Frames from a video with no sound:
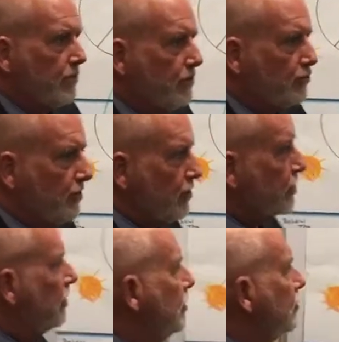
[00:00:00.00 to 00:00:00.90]

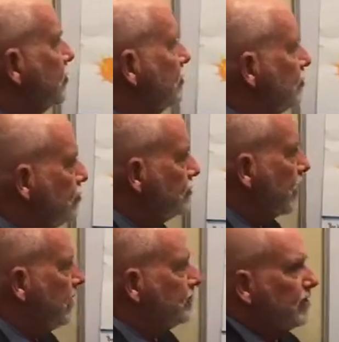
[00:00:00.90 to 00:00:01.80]
Traditionally, there's two
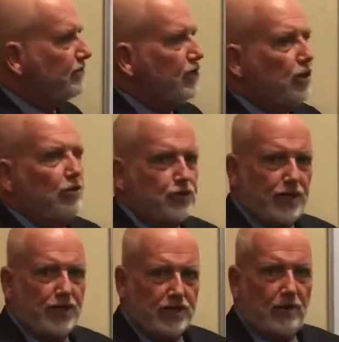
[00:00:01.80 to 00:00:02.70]
types of
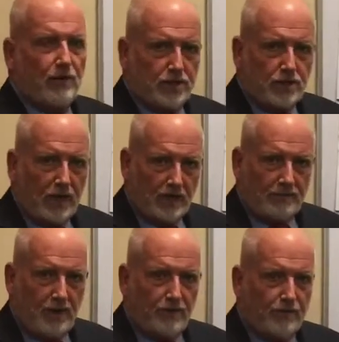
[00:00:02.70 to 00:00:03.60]
negotiation I want to talk
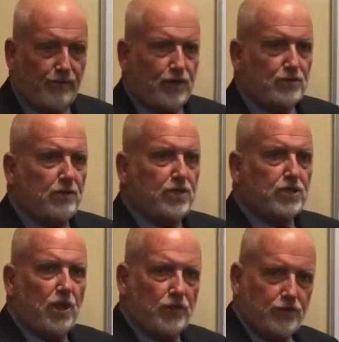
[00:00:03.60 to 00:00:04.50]
about. The first one is
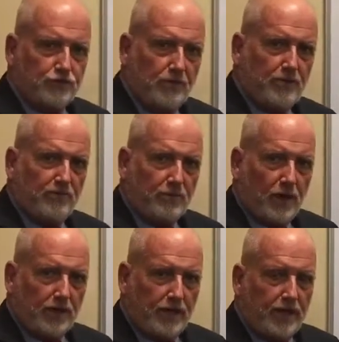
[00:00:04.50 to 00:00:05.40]
called distributive
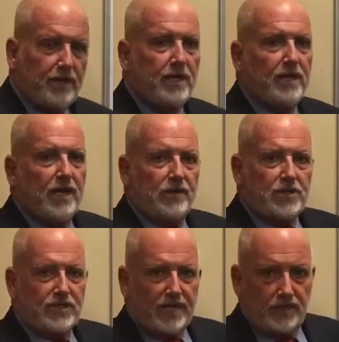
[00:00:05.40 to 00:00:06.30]
bargaining, and the
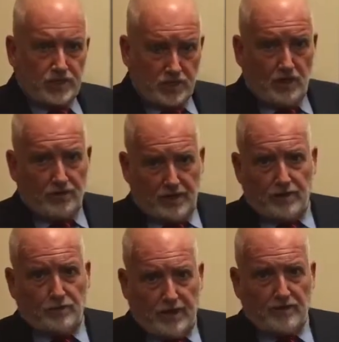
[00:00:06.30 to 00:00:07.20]
second is called
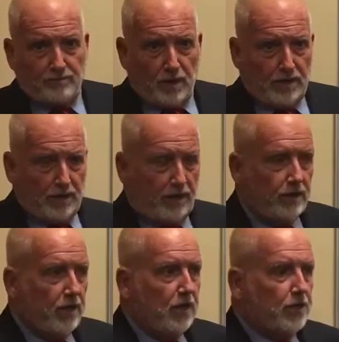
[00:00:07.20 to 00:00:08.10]
integrative bargaining.
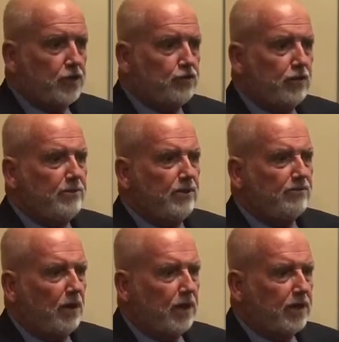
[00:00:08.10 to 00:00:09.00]

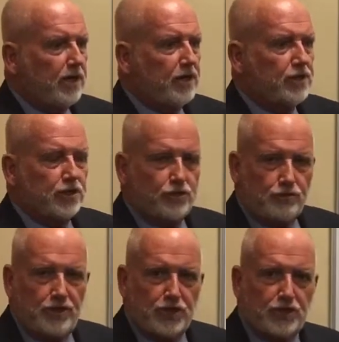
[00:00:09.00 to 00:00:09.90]
Distributive bargaining is the
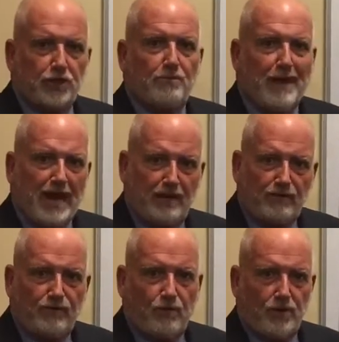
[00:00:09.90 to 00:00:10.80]
traditional back
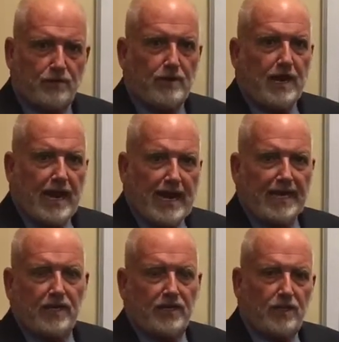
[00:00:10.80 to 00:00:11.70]
and forth
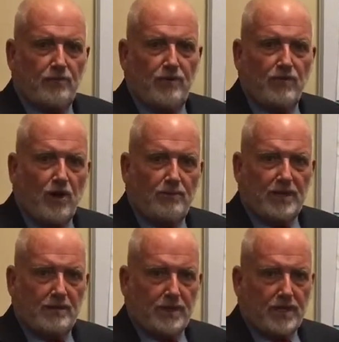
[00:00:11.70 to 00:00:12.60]
haggling that we've all become